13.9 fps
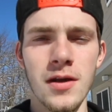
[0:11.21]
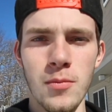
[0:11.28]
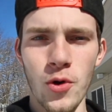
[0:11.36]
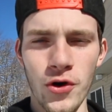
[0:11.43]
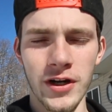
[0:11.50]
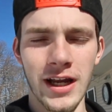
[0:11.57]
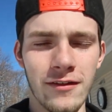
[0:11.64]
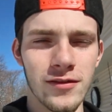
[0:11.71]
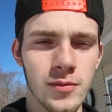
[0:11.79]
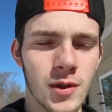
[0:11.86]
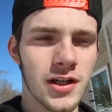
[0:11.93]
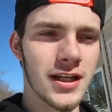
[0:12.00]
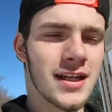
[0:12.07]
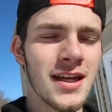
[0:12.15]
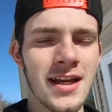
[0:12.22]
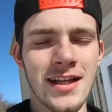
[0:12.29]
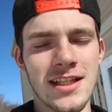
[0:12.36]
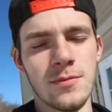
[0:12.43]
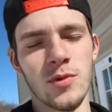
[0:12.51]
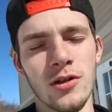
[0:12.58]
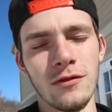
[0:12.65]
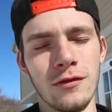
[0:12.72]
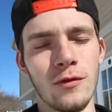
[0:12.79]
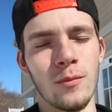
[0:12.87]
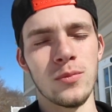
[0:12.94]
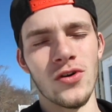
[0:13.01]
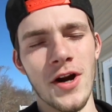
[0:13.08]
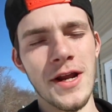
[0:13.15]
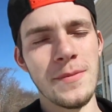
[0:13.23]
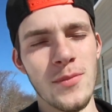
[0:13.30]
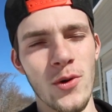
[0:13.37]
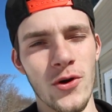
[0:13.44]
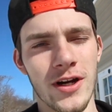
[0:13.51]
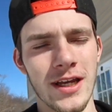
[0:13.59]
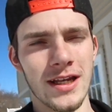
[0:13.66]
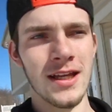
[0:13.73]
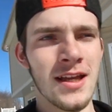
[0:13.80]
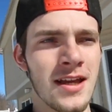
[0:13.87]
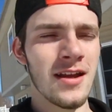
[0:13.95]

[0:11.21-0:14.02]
morning, everybody. It's a beautiful, bright morning